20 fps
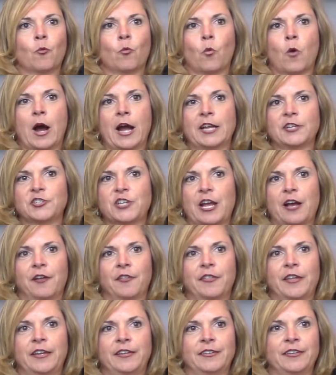watch how
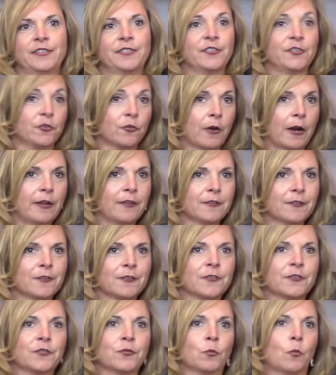they did the
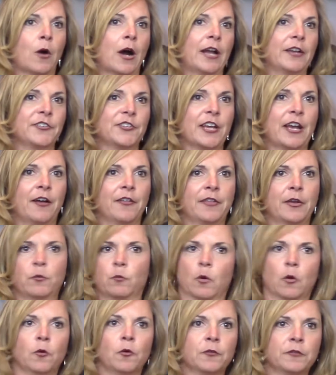trailers, watch how they
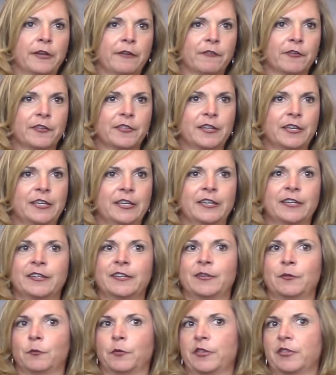rolled everything
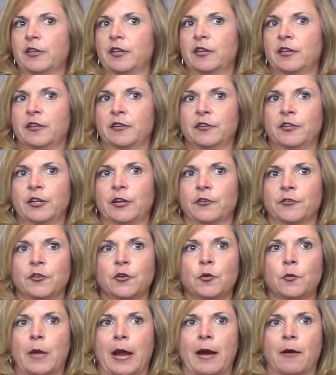in, and within 2